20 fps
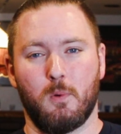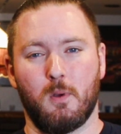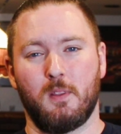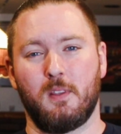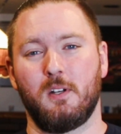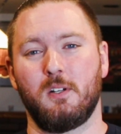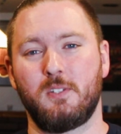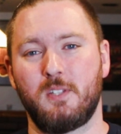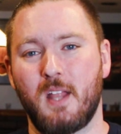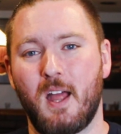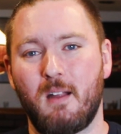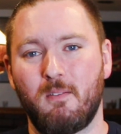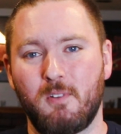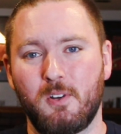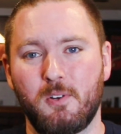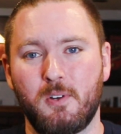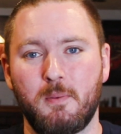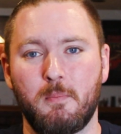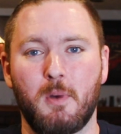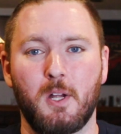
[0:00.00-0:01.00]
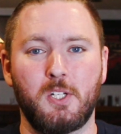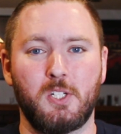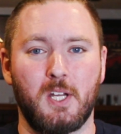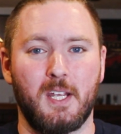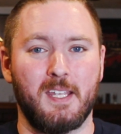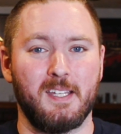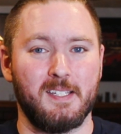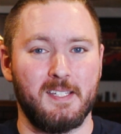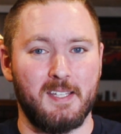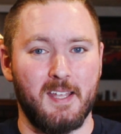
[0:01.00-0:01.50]
There's not really much I
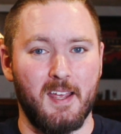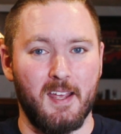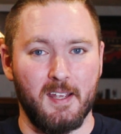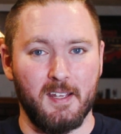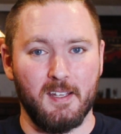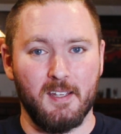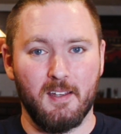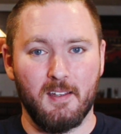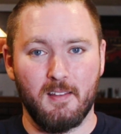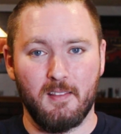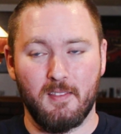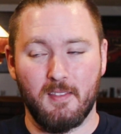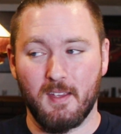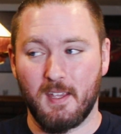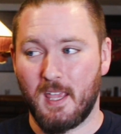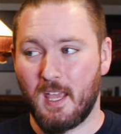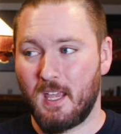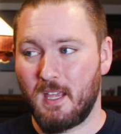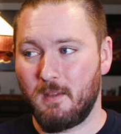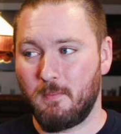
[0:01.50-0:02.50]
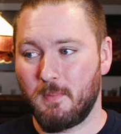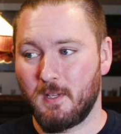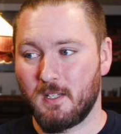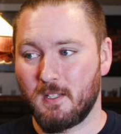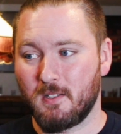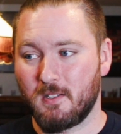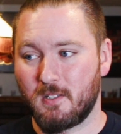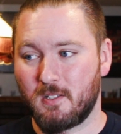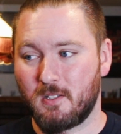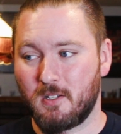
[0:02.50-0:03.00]
can say. The game is,